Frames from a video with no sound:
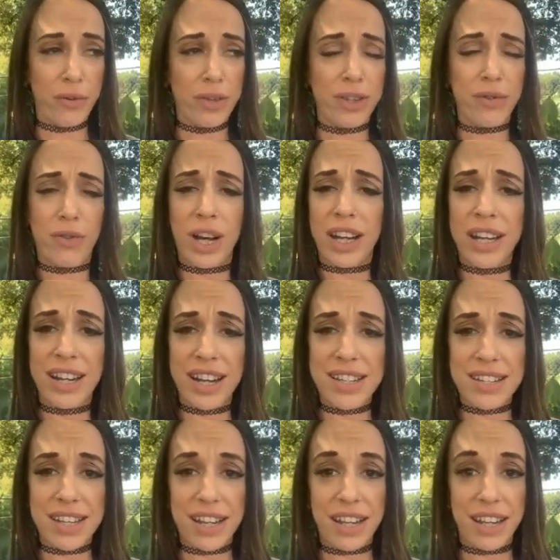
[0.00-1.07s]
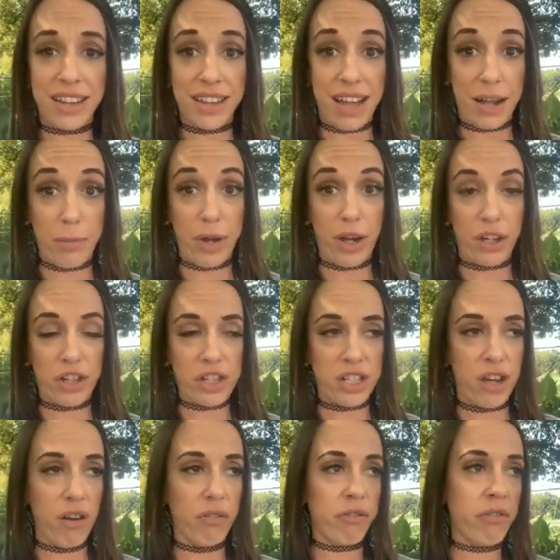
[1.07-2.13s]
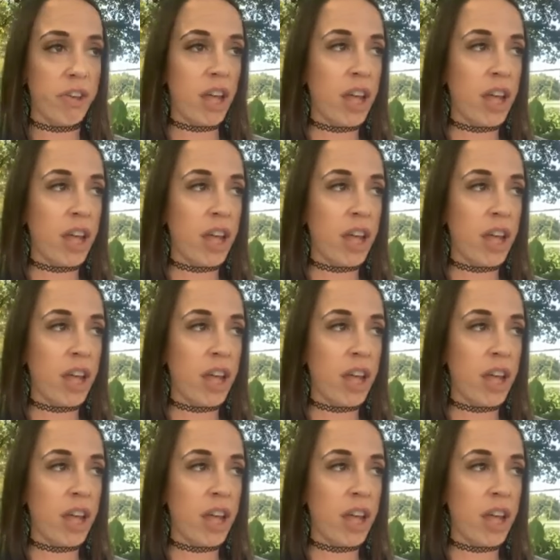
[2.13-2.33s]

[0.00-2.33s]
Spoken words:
and then recognizing that about yourself.